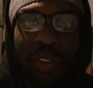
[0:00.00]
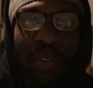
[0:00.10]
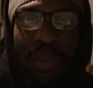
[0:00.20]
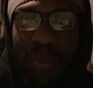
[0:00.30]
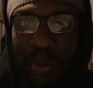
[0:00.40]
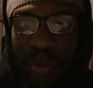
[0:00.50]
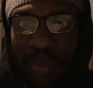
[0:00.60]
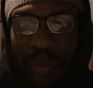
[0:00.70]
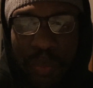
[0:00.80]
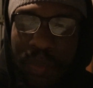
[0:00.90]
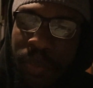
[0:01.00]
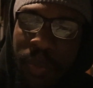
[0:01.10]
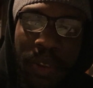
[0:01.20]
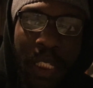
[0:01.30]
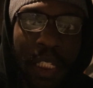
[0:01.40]
on
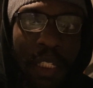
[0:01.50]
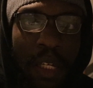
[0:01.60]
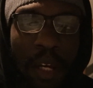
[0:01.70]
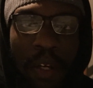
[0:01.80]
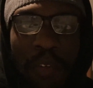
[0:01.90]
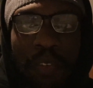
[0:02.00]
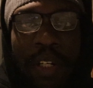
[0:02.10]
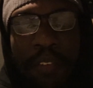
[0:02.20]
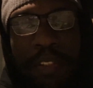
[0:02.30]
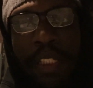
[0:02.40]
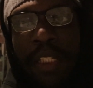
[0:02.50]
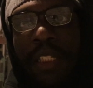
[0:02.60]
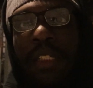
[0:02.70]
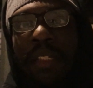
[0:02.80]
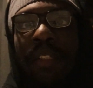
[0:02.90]
YouTube. Thank y'all for
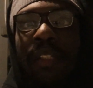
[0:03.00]
everything.